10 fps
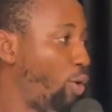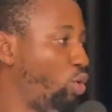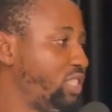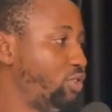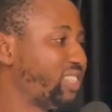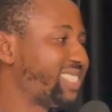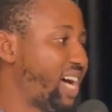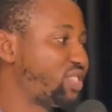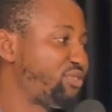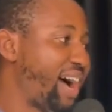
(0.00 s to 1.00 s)
O did not
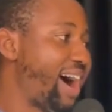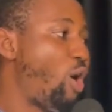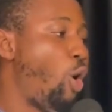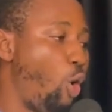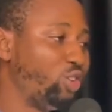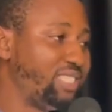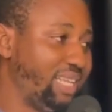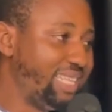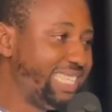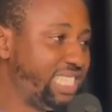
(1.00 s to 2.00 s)
transfer all the
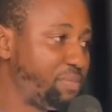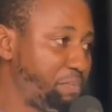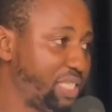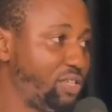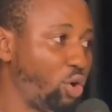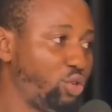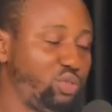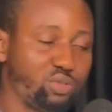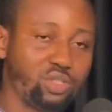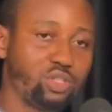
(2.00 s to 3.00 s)
lease
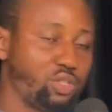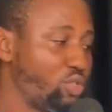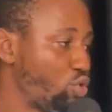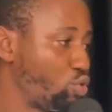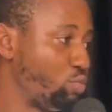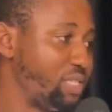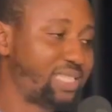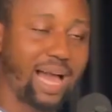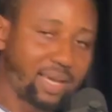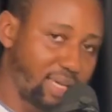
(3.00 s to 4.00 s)
period to
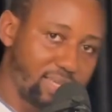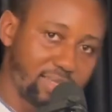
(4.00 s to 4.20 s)
Mr. A.